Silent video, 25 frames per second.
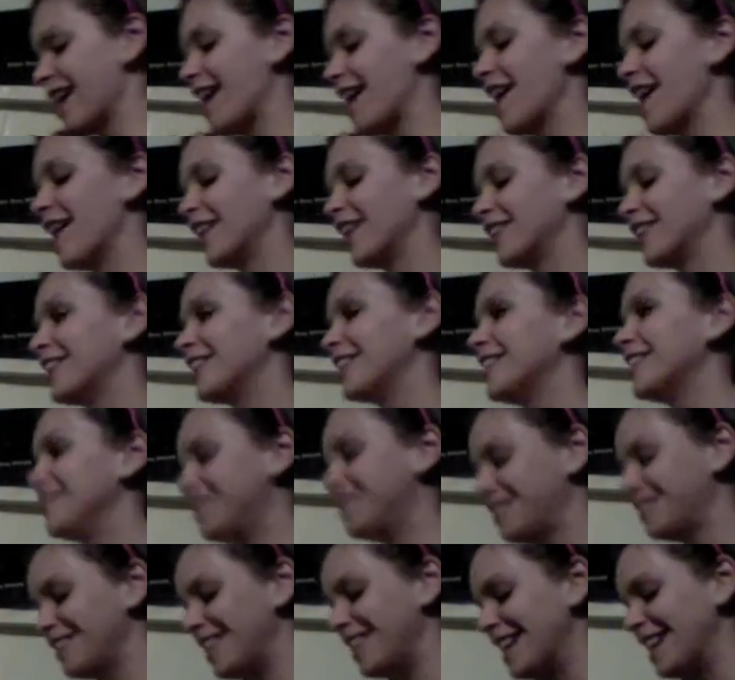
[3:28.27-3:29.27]
Good
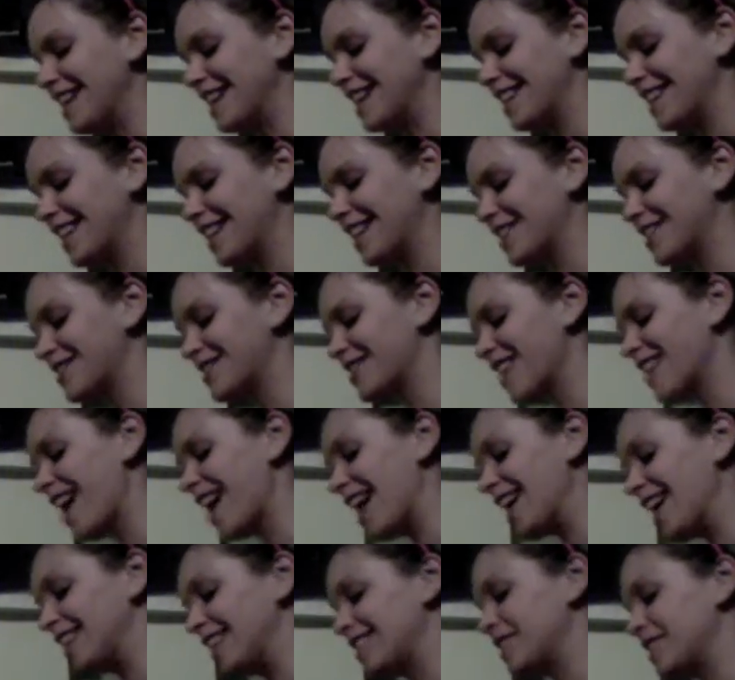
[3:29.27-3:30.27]
reading, that's right.
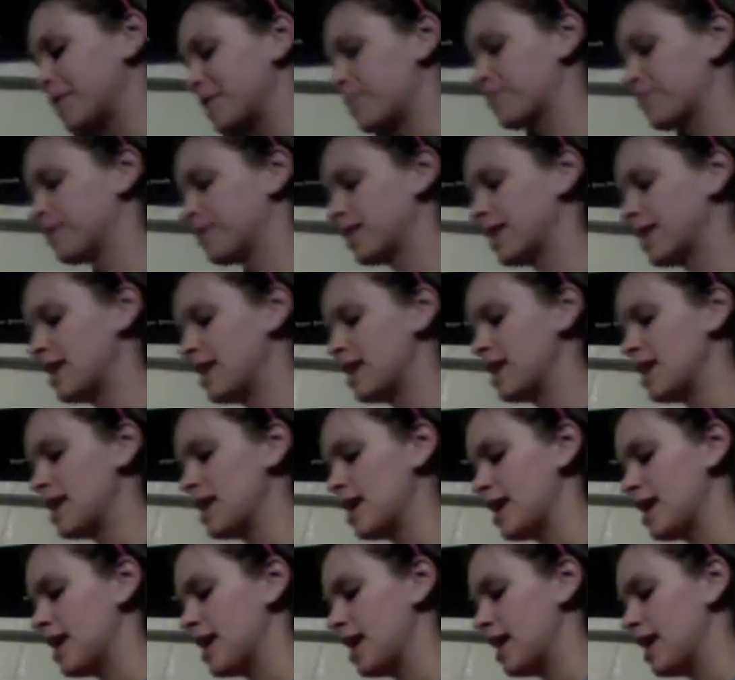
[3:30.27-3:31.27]

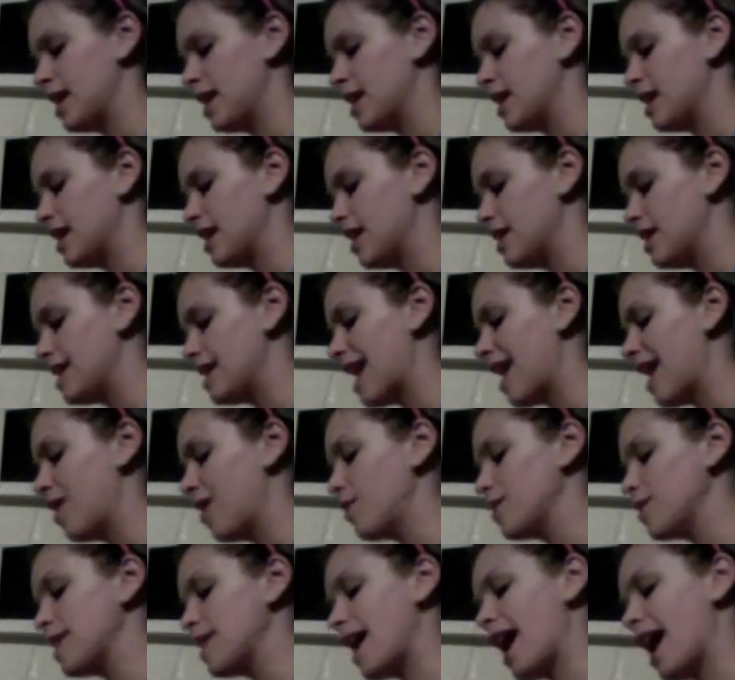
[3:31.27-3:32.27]
Now we
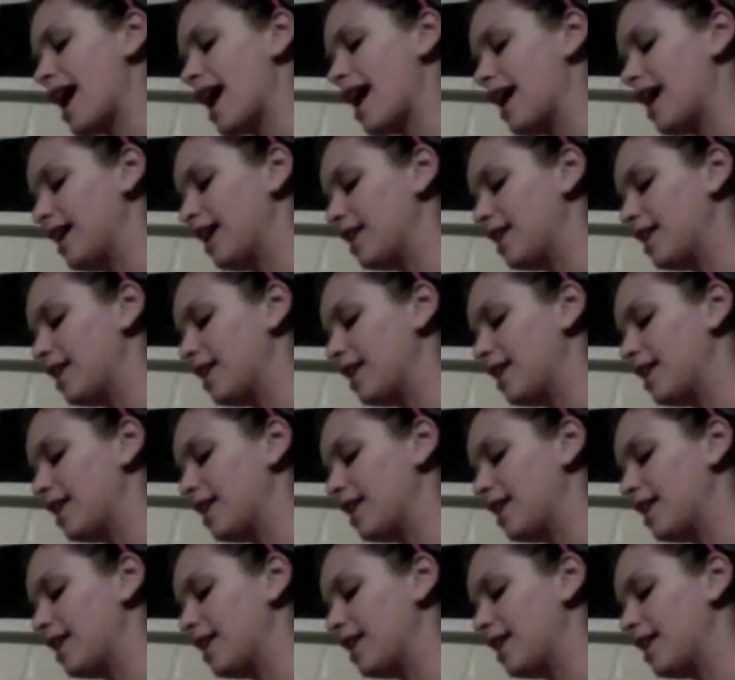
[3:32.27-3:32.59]
add